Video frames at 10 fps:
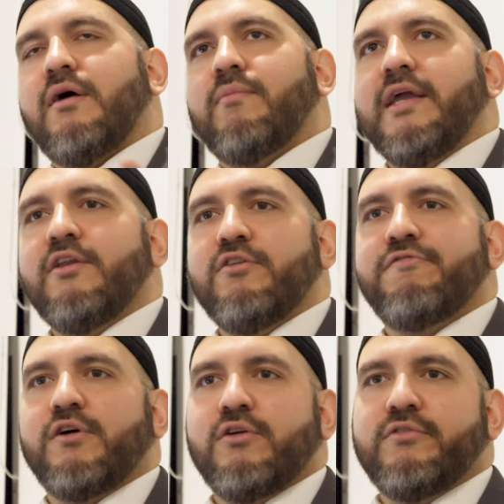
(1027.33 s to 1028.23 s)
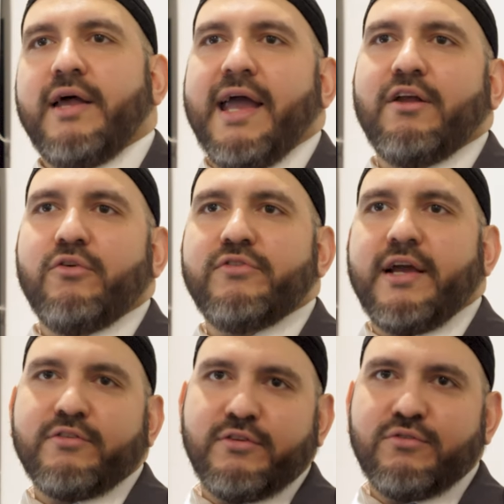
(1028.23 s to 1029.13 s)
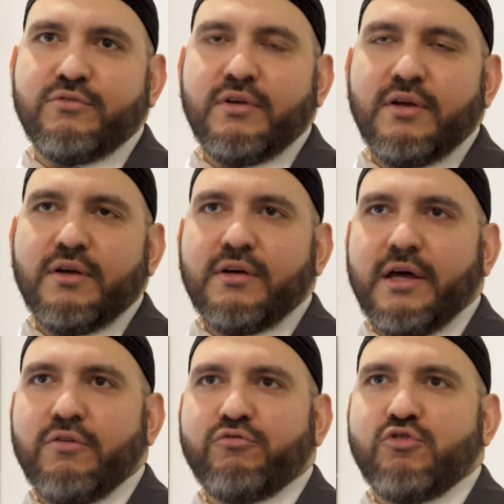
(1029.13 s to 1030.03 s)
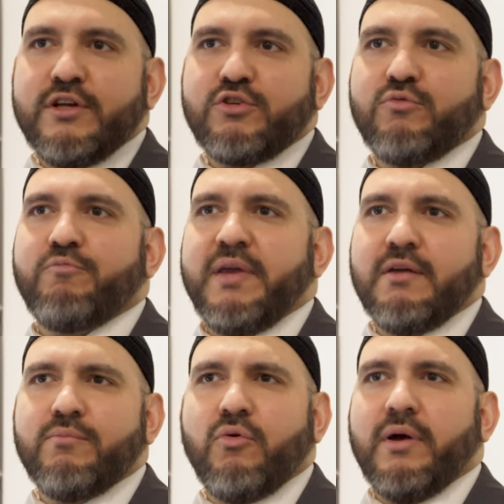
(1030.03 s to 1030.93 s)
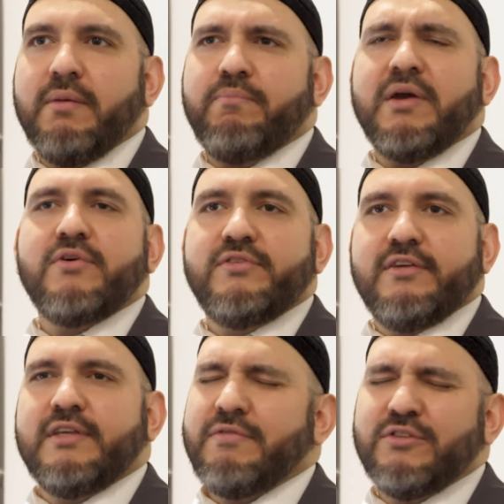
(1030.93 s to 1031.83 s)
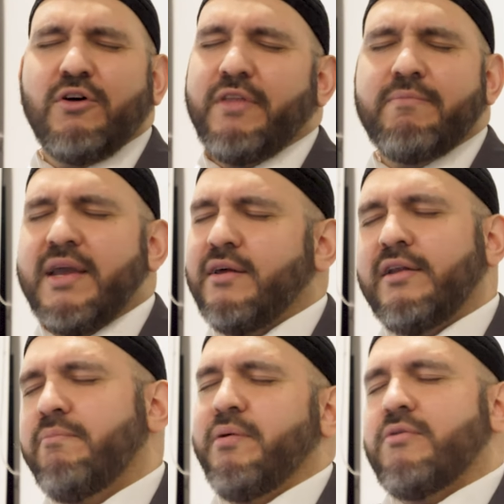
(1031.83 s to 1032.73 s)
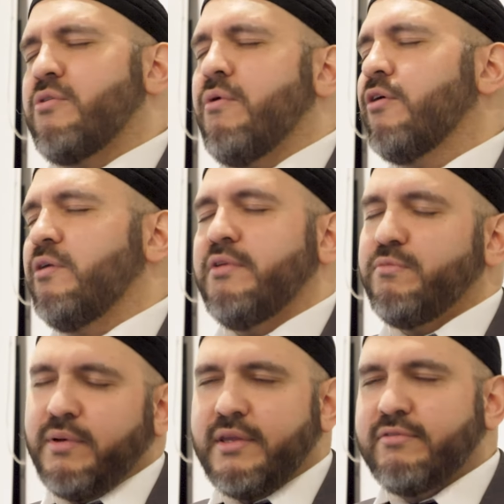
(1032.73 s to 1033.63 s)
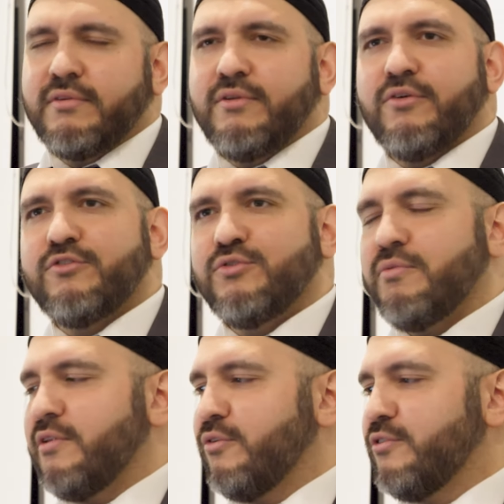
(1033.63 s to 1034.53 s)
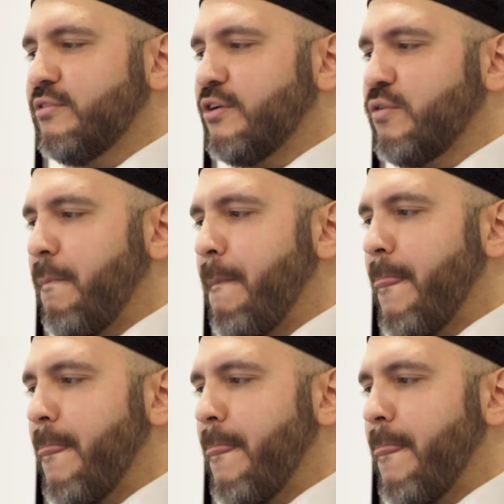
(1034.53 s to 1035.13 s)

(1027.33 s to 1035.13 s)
um, England followed Anglo-Saxon kind of tradition of being more empiricist, even though they made unempirical arguments. But that's a long story, long discussion.